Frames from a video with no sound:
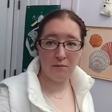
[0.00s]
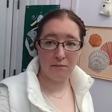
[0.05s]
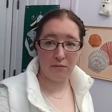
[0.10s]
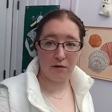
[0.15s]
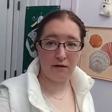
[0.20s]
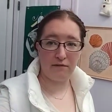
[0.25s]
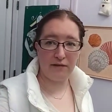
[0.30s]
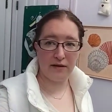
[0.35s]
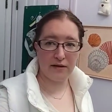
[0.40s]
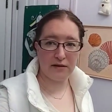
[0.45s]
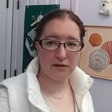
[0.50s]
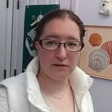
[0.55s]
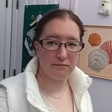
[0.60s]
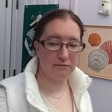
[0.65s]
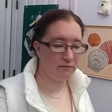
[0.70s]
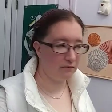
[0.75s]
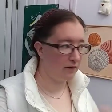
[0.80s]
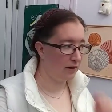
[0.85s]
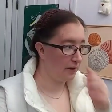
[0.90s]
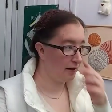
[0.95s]
perfect.
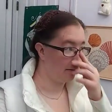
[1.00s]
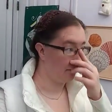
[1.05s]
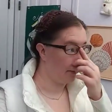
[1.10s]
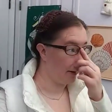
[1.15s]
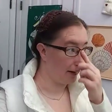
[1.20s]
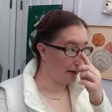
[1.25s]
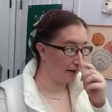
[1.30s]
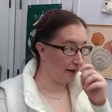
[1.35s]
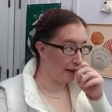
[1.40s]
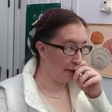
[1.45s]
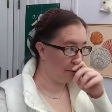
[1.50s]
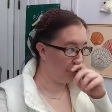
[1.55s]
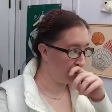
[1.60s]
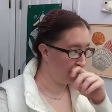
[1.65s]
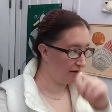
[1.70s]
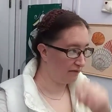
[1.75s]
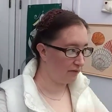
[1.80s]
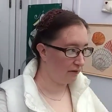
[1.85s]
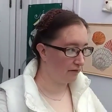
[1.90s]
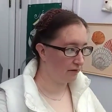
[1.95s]
And in fact, I,
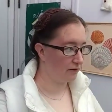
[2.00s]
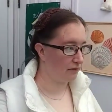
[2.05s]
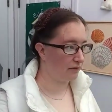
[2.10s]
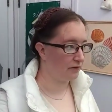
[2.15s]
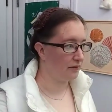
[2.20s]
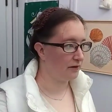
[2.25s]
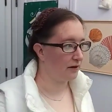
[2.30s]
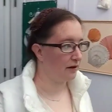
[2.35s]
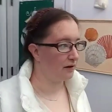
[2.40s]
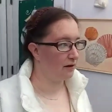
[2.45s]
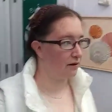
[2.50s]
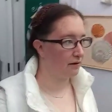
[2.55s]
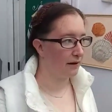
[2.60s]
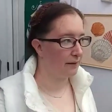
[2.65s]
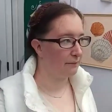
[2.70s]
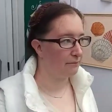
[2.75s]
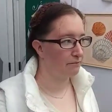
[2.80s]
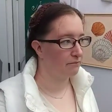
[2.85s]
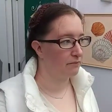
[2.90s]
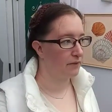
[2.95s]
if I were going to a con,
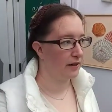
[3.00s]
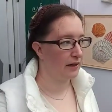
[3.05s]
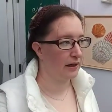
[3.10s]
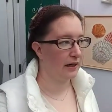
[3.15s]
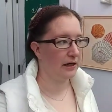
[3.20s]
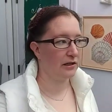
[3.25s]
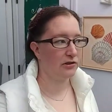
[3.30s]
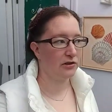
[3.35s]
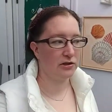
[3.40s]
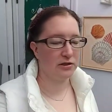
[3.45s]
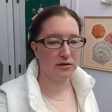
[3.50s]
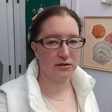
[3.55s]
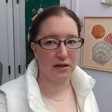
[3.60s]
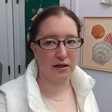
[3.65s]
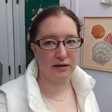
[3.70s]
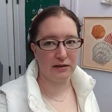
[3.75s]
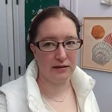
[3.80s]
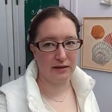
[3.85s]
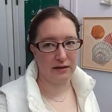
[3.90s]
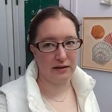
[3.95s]
I might actually just
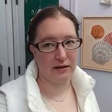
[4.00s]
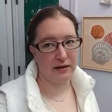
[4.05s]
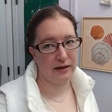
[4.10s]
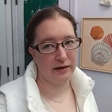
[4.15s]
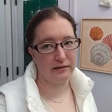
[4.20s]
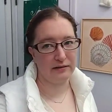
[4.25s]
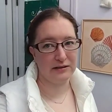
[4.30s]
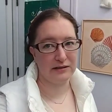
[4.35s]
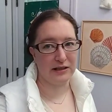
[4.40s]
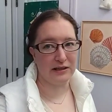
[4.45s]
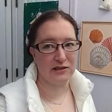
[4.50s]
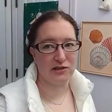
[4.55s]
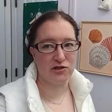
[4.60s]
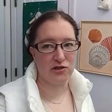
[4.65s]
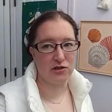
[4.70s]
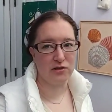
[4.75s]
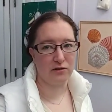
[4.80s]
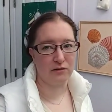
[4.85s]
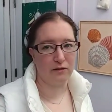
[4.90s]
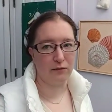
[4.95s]
get a hair
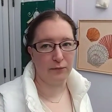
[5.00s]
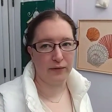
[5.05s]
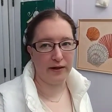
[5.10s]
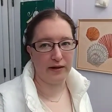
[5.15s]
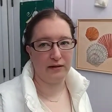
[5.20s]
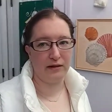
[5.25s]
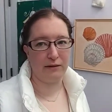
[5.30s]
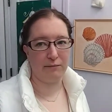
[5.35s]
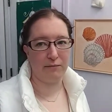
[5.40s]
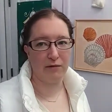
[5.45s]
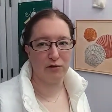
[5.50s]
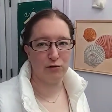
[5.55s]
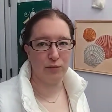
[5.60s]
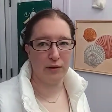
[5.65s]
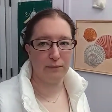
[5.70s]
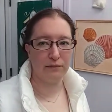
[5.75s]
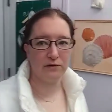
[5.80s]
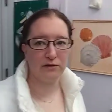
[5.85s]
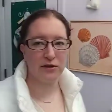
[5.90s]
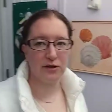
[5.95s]
extension or a wig like most
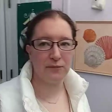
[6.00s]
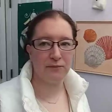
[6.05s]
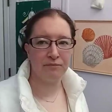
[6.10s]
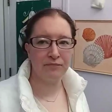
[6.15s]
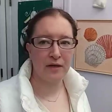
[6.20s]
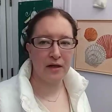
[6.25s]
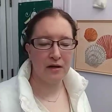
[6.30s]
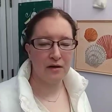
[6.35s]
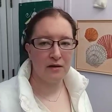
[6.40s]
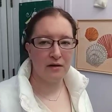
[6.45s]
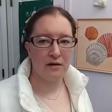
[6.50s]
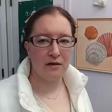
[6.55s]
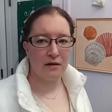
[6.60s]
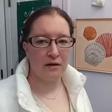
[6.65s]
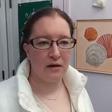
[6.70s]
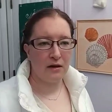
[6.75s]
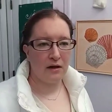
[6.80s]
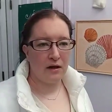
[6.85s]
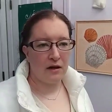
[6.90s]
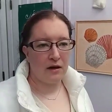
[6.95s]
people do.
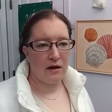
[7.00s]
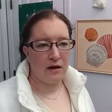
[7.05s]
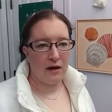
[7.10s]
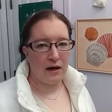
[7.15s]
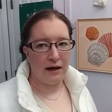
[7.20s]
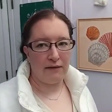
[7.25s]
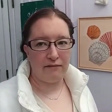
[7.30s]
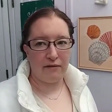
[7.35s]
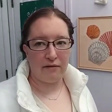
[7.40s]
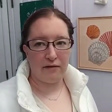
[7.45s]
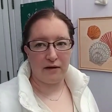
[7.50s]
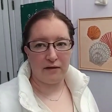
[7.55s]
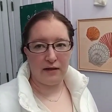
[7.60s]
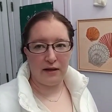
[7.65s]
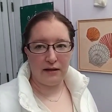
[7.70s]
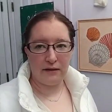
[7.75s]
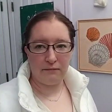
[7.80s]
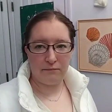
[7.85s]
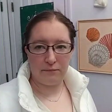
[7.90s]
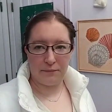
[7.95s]
I've never done
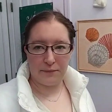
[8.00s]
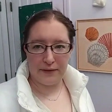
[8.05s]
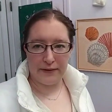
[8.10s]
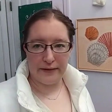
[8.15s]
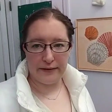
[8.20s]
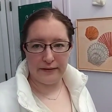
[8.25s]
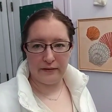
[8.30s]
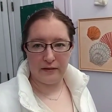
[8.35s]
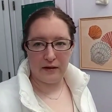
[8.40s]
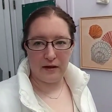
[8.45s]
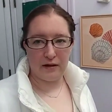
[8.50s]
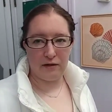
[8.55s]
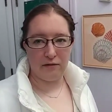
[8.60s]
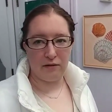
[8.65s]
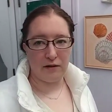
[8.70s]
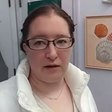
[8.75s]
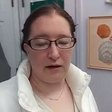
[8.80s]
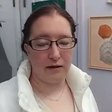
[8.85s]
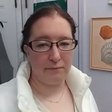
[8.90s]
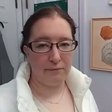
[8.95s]
that, but I know a
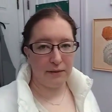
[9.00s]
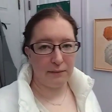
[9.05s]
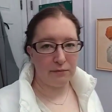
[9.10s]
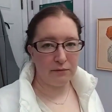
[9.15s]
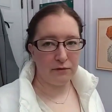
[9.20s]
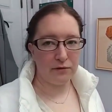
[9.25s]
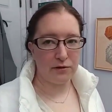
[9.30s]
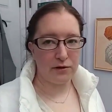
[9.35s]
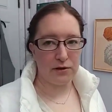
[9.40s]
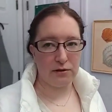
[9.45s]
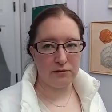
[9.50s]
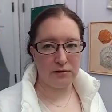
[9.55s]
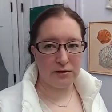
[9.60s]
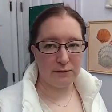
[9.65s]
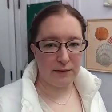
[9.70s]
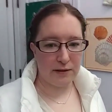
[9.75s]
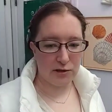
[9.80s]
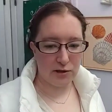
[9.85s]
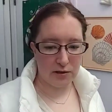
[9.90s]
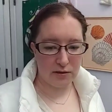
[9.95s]
lot of people who do,
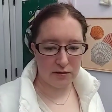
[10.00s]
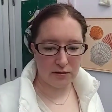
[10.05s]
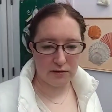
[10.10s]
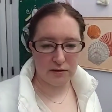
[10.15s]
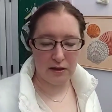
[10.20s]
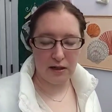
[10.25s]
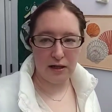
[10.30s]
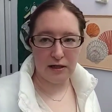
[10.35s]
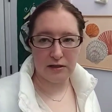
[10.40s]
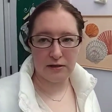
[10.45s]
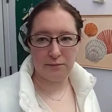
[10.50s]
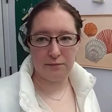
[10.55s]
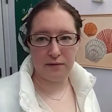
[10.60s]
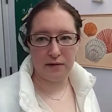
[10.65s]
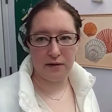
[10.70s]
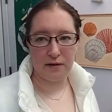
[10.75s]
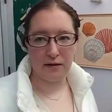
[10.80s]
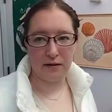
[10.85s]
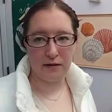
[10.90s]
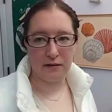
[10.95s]
especially if they're
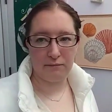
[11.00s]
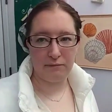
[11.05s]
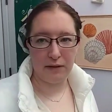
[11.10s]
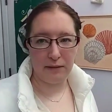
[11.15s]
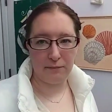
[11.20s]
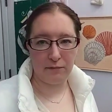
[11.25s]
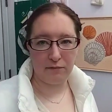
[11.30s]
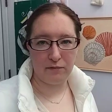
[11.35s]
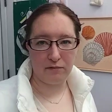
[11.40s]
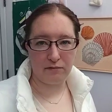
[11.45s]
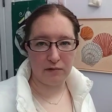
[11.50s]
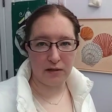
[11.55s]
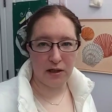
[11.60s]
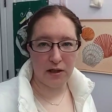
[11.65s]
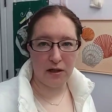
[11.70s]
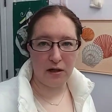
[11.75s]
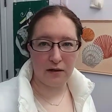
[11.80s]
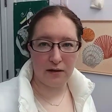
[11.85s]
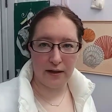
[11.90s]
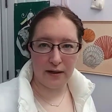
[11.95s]
cosplaying people with really
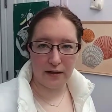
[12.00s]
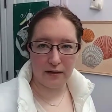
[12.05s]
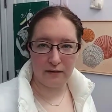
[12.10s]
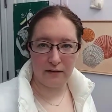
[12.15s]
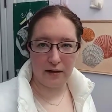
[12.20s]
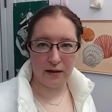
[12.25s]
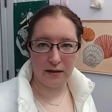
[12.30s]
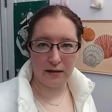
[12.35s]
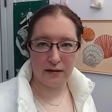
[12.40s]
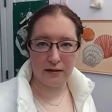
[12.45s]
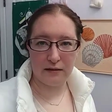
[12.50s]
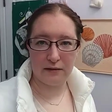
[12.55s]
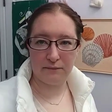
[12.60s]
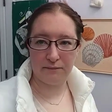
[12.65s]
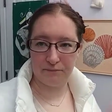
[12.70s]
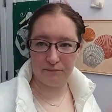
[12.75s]
long hair like